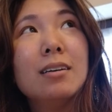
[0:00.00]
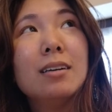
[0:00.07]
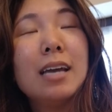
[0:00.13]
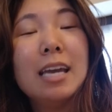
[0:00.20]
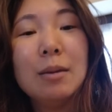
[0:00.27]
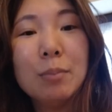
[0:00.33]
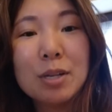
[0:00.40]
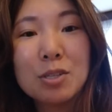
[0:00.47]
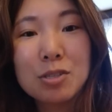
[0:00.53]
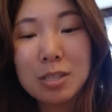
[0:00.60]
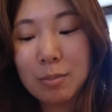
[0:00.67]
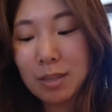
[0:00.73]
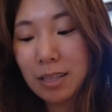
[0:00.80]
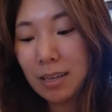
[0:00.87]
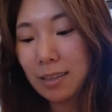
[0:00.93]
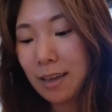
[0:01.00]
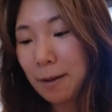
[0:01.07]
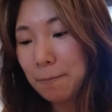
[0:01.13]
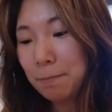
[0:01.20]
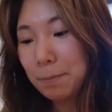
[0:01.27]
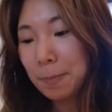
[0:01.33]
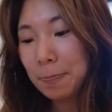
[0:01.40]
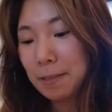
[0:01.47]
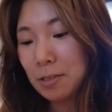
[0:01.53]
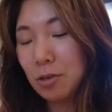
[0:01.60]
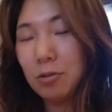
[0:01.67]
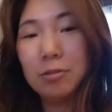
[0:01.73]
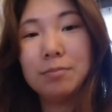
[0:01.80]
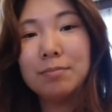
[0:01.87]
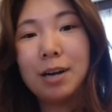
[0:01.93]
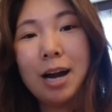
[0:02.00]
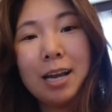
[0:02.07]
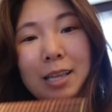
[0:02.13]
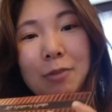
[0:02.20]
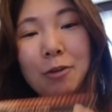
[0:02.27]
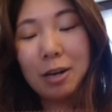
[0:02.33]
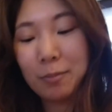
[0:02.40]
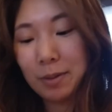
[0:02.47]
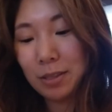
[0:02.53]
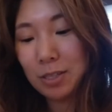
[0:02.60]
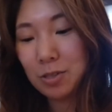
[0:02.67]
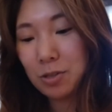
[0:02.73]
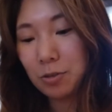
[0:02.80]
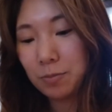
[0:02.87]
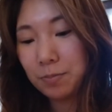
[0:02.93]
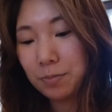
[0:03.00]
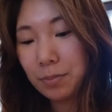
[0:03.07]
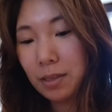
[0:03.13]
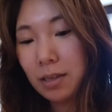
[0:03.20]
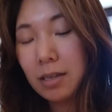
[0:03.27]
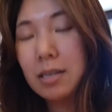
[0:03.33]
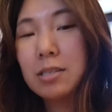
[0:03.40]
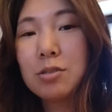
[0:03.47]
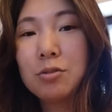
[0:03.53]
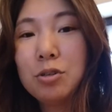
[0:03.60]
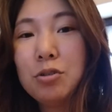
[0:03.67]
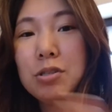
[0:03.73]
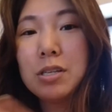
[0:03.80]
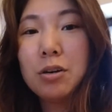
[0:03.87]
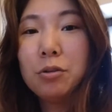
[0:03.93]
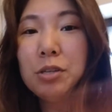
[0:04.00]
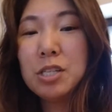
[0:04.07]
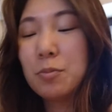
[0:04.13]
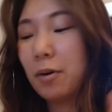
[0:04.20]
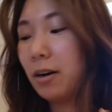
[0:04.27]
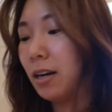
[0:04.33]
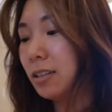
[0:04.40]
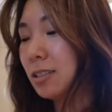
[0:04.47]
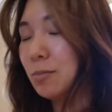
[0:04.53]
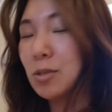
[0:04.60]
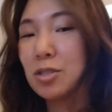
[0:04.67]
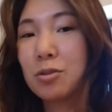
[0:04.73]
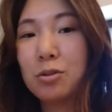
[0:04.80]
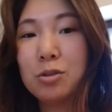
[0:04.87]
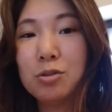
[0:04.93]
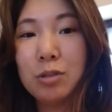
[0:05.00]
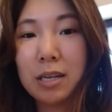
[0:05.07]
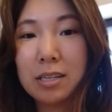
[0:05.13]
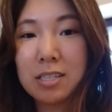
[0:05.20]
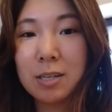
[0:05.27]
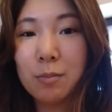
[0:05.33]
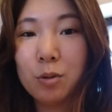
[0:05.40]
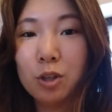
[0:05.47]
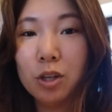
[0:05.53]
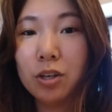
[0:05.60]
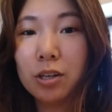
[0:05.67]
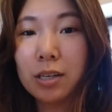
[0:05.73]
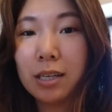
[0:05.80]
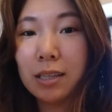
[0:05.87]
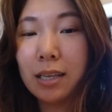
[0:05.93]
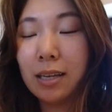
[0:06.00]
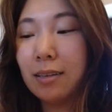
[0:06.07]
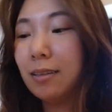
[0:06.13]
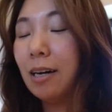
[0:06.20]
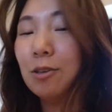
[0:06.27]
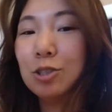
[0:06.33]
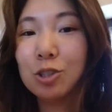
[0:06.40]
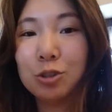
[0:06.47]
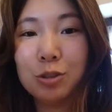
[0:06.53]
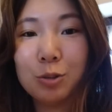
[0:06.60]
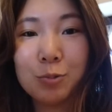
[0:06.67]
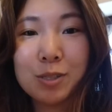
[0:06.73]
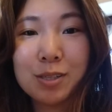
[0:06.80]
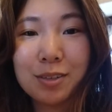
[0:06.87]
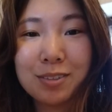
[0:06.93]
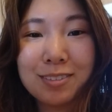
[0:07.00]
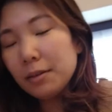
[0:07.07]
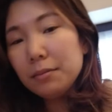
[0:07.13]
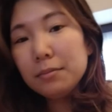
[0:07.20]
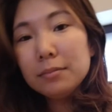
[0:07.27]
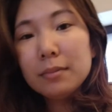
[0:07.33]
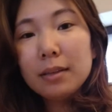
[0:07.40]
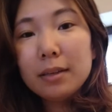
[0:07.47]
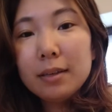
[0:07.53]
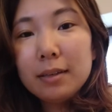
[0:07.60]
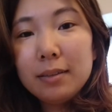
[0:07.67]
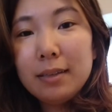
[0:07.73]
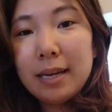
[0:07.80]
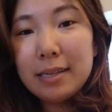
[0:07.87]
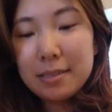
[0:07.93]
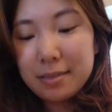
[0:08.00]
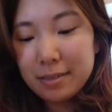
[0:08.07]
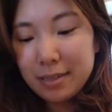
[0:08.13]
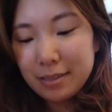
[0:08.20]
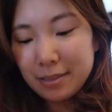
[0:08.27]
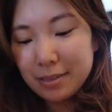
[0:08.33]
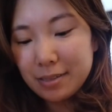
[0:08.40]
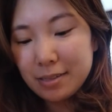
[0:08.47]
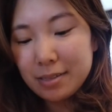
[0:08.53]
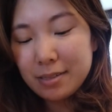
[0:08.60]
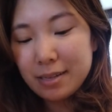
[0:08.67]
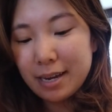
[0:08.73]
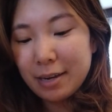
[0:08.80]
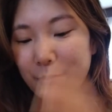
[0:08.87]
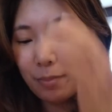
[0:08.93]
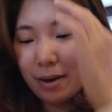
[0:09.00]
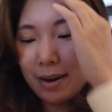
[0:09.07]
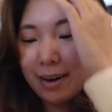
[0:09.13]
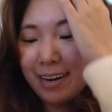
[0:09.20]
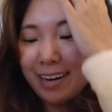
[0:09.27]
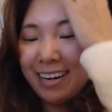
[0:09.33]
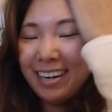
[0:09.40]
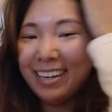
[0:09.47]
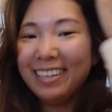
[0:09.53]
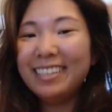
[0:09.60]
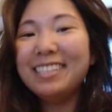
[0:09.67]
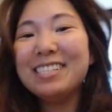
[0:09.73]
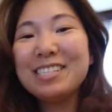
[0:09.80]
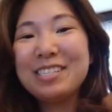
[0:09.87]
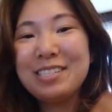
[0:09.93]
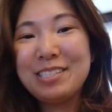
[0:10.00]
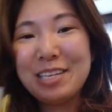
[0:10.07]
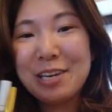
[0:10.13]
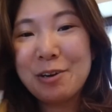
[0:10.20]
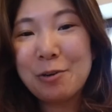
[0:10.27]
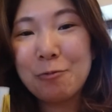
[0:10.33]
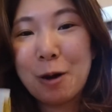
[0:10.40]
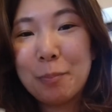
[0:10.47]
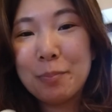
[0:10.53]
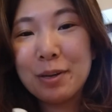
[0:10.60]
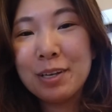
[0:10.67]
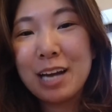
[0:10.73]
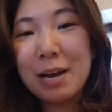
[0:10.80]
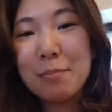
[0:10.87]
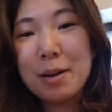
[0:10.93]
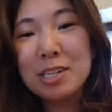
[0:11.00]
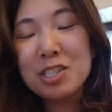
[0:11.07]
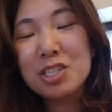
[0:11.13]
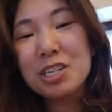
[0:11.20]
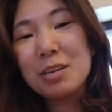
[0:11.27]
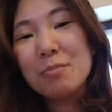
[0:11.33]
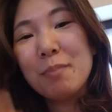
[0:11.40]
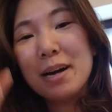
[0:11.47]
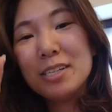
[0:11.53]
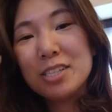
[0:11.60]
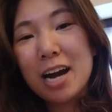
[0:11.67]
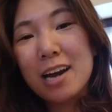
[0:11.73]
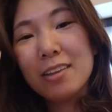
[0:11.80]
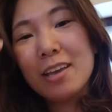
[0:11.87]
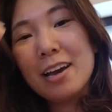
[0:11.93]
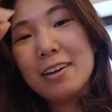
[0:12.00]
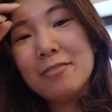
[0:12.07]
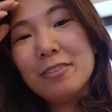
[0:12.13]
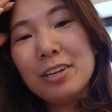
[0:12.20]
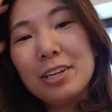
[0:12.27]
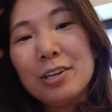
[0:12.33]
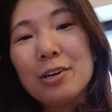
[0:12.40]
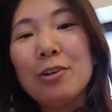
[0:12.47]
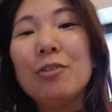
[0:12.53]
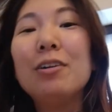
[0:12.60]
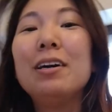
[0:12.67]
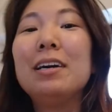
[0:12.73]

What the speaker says: 8 months or something like that. So I highly recommend this too. So using all these products, I'm just going to do like a simple look and then I'll show you the result. Lastly, this is like my secret weapon. I mentioned in my Thailand video